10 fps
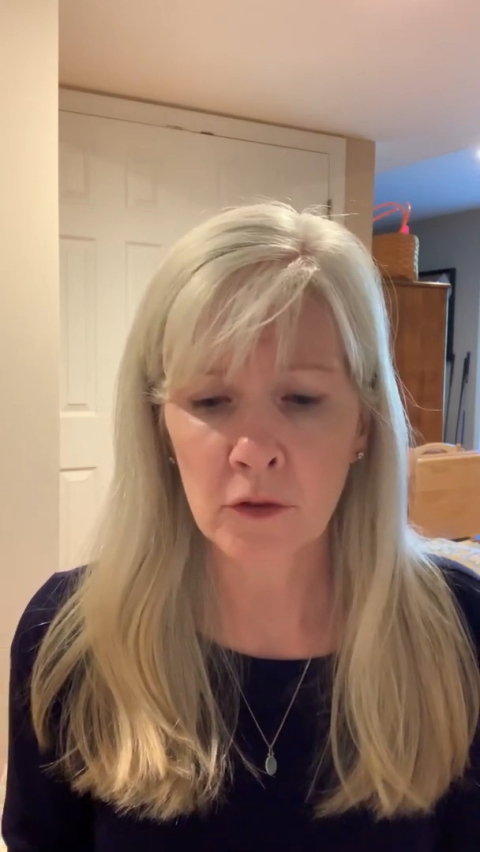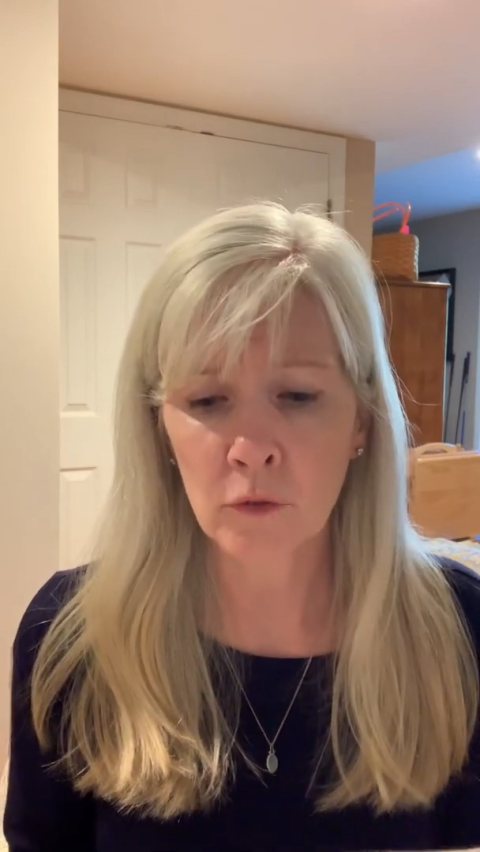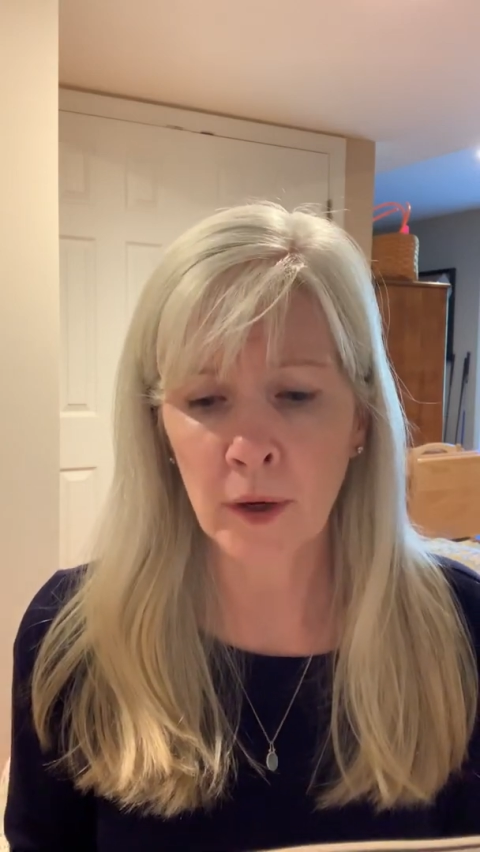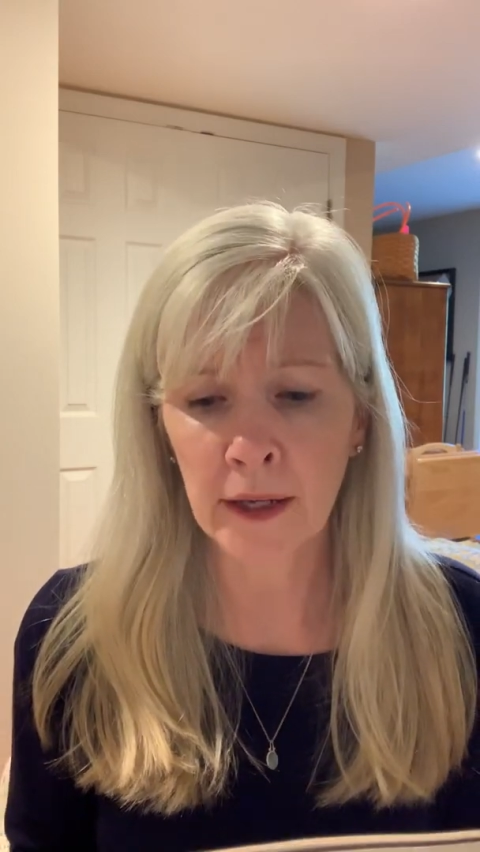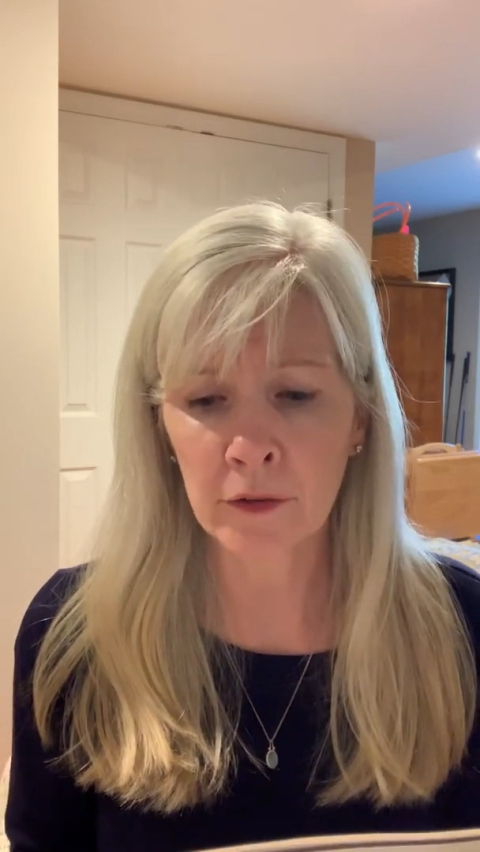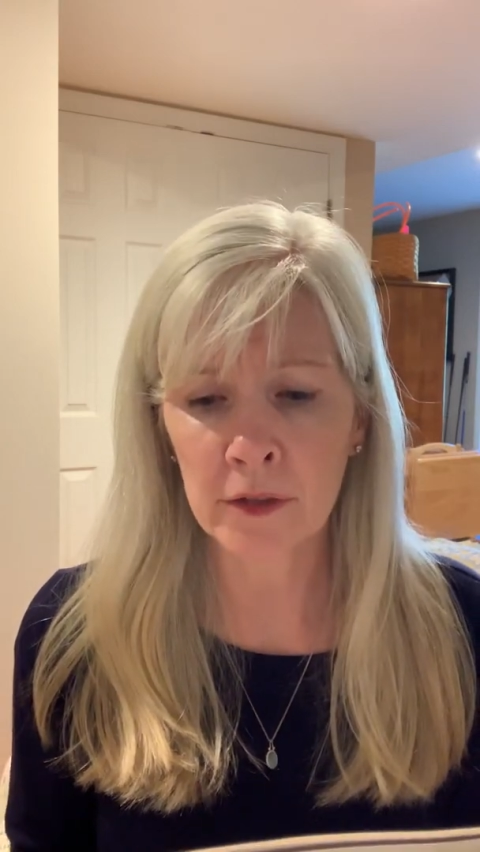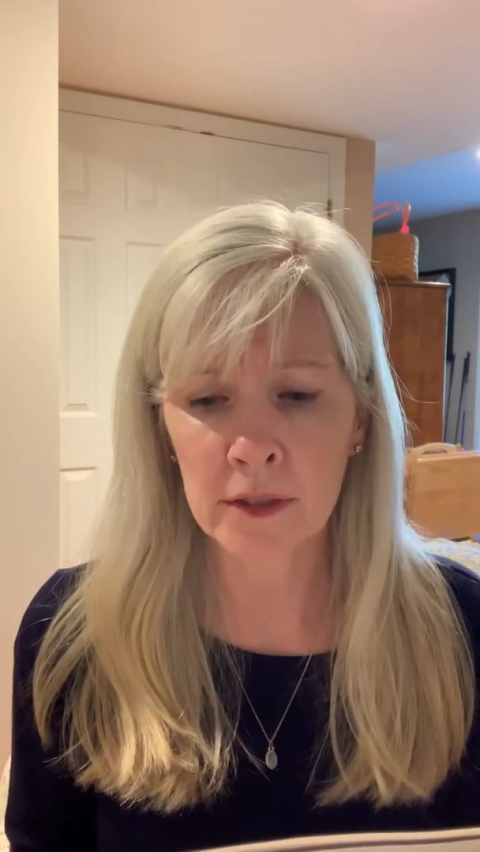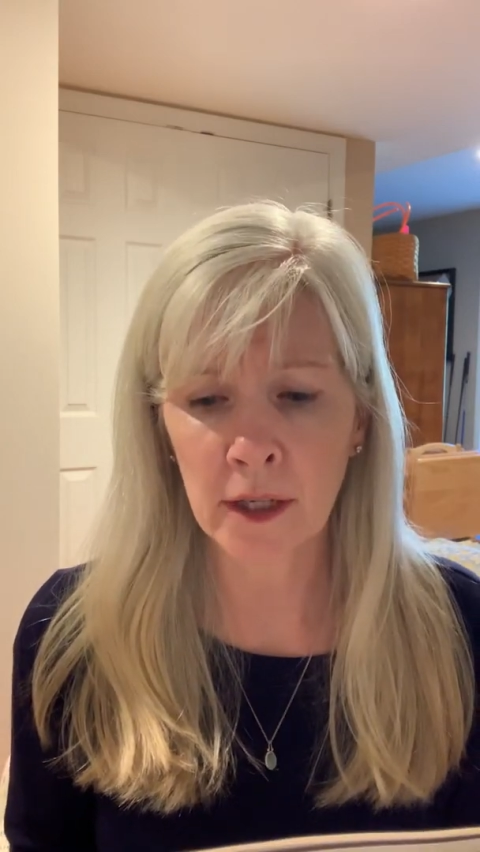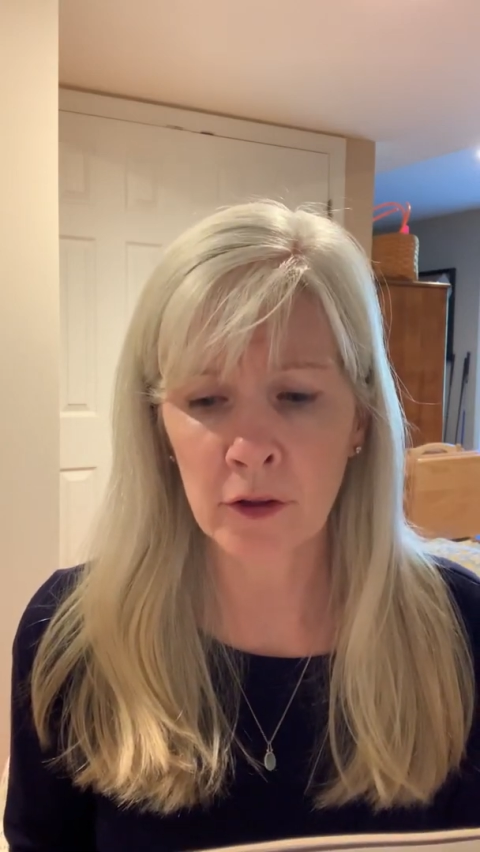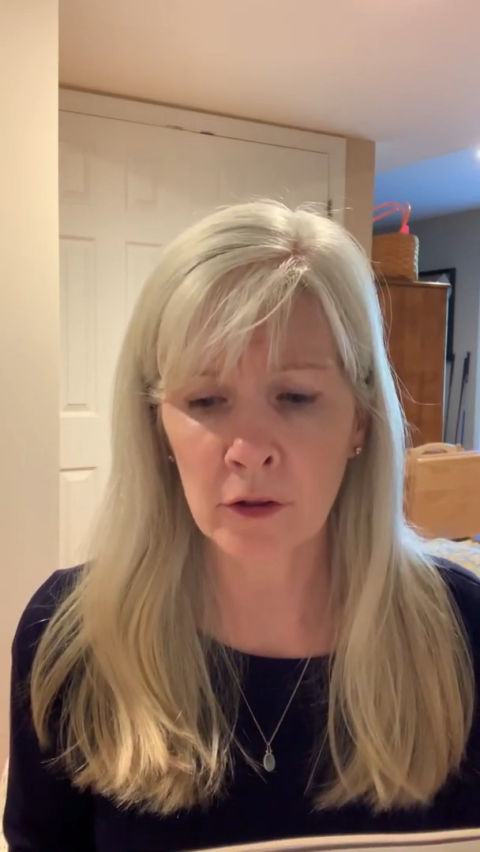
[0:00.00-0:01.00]
wailed the
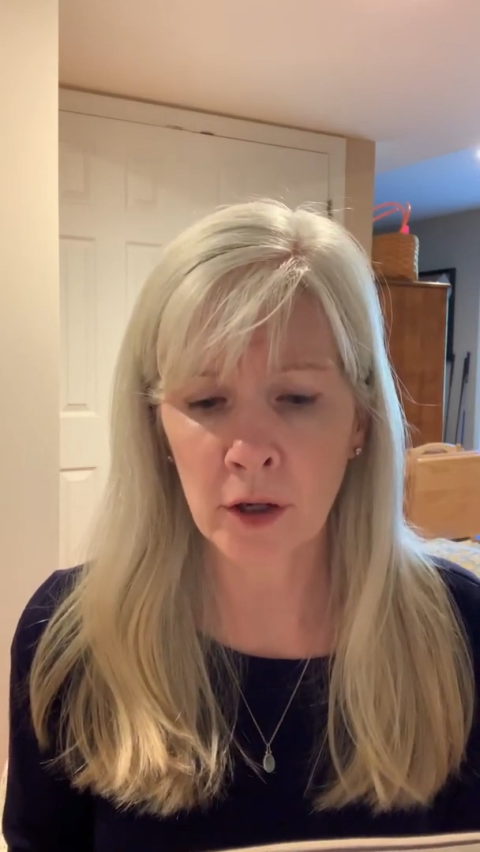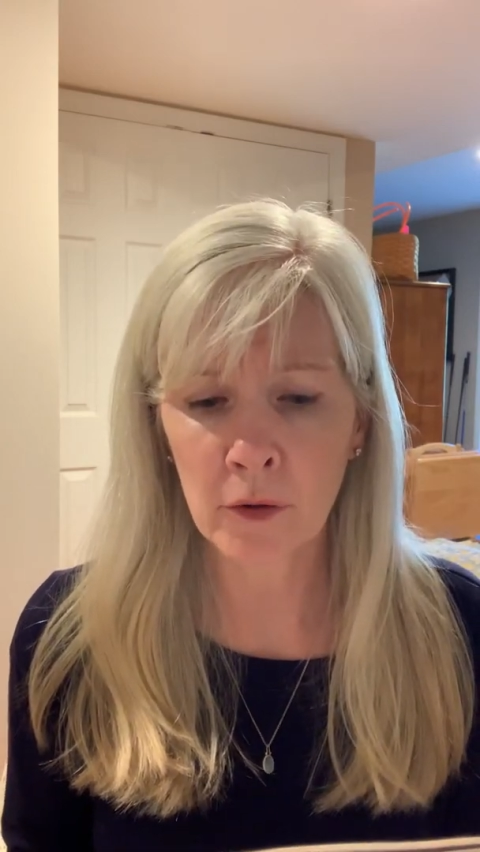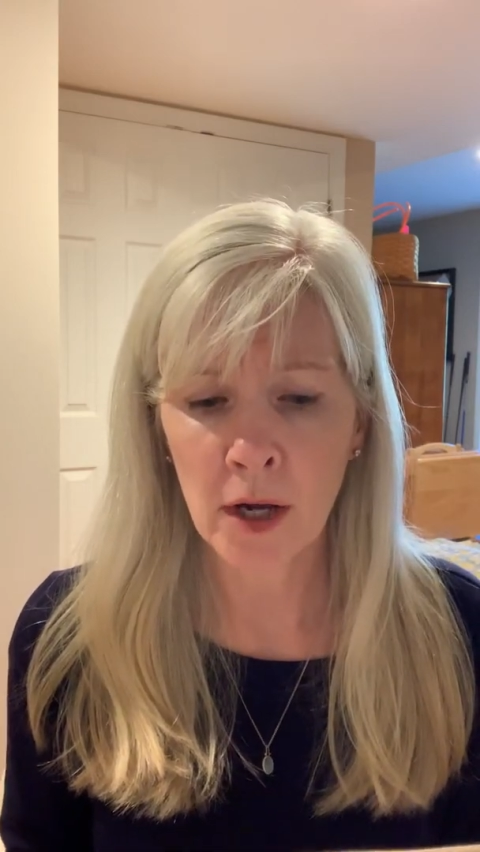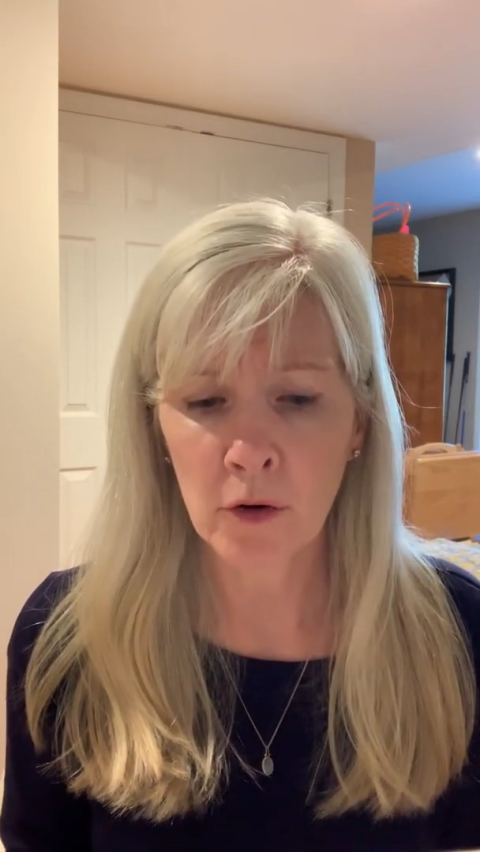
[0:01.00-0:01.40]
Scarecrow,